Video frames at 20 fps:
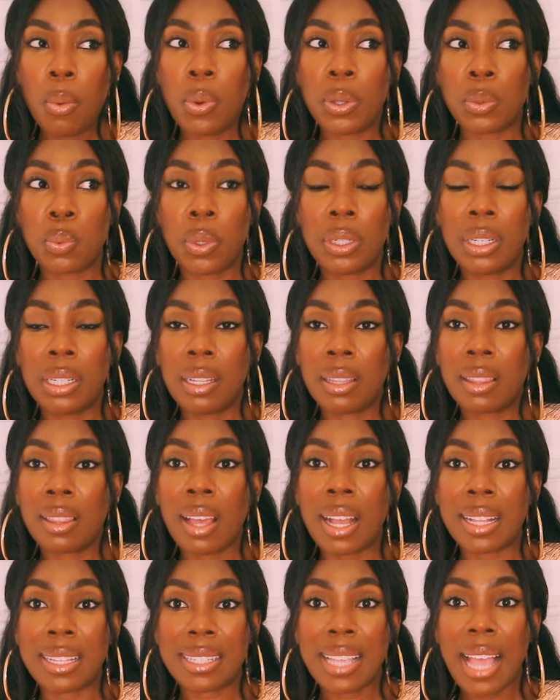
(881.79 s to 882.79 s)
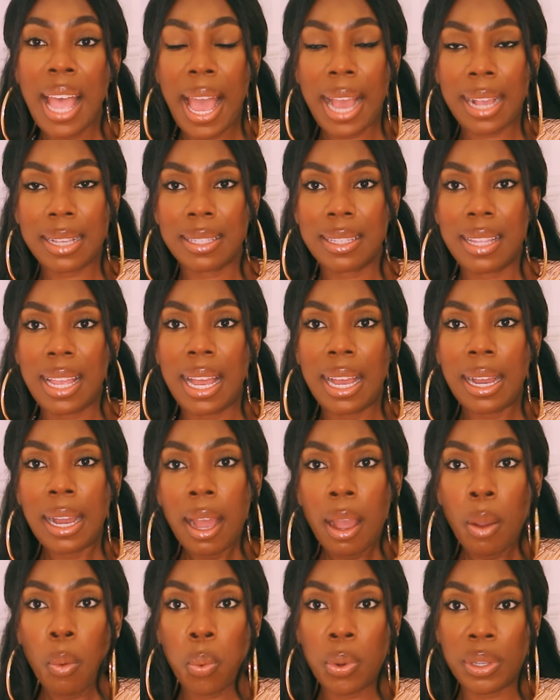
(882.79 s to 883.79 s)
was one of the attacks that
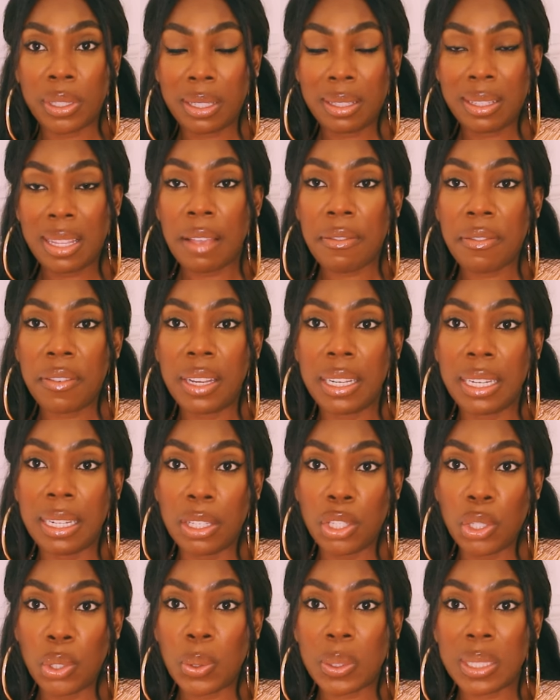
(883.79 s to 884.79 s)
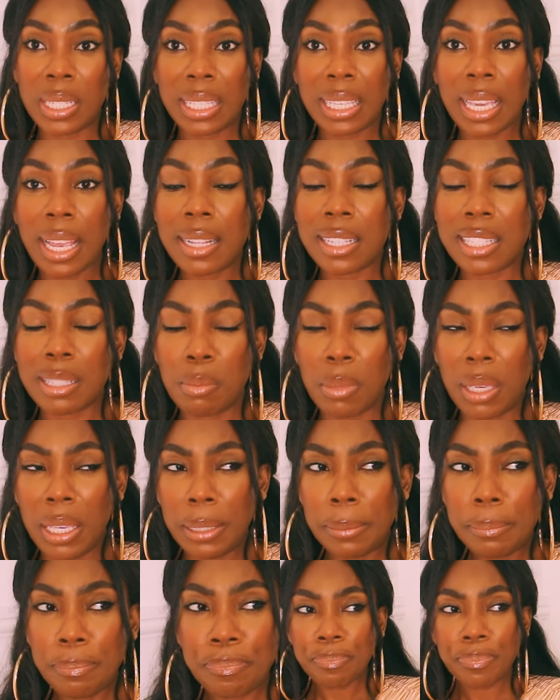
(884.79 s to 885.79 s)
was definitely used against
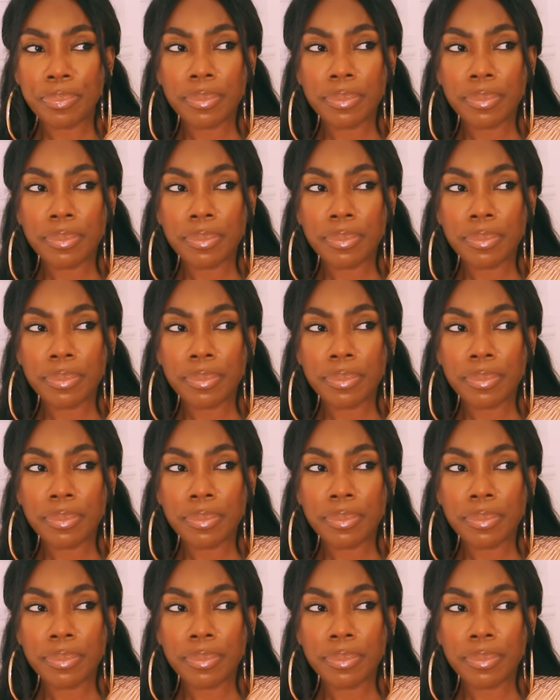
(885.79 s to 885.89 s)
me